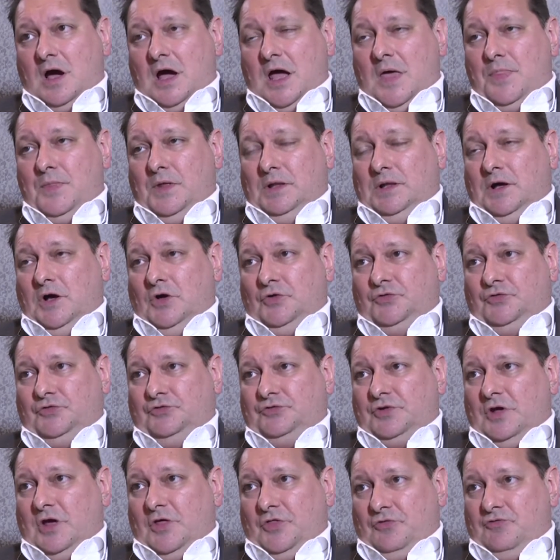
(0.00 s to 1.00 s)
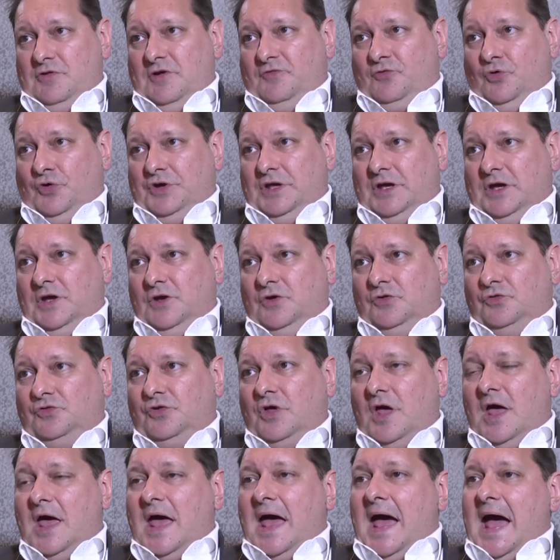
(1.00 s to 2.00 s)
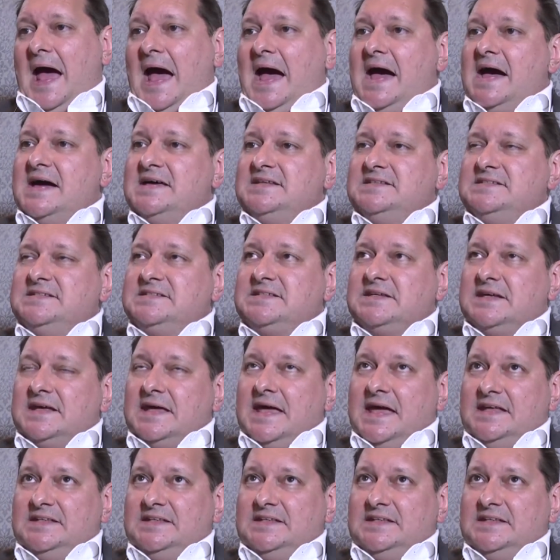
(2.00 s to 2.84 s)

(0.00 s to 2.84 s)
in the last 3 or 4 years. And